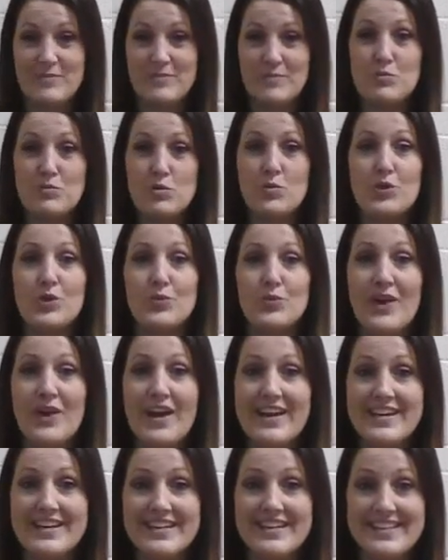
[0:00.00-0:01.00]
Remember what a
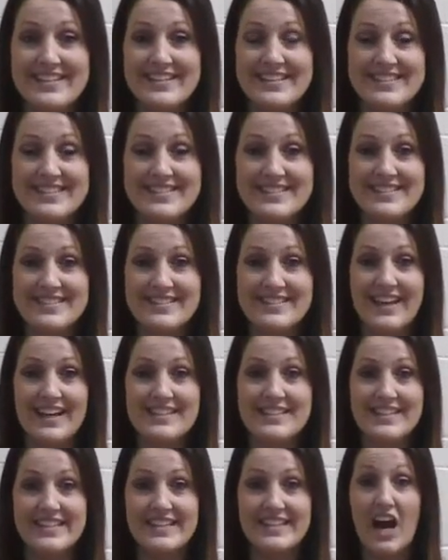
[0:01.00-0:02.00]
ray is?
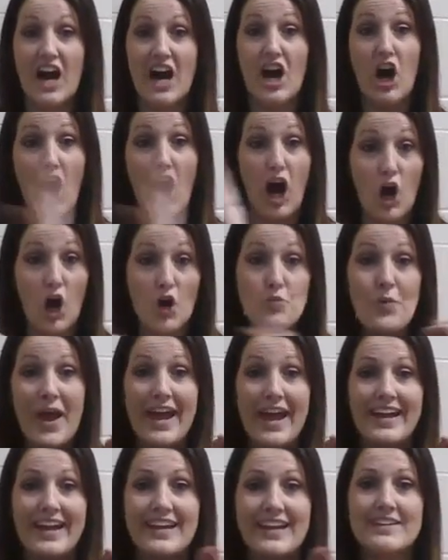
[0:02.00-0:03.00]
Not an
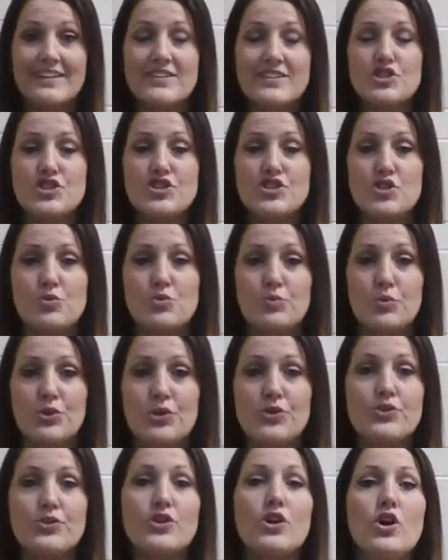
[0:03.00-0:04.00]
array, just the
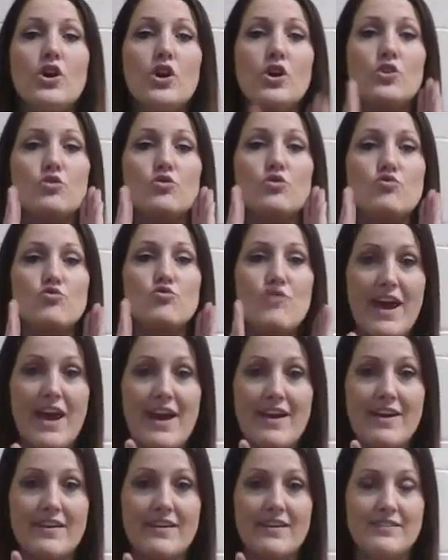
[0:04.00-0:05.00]
word
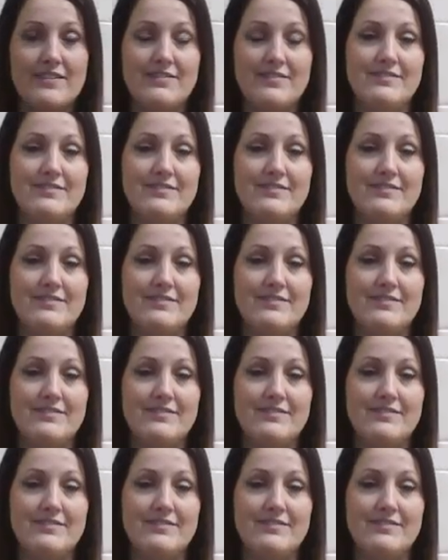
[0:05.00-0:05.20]
ray.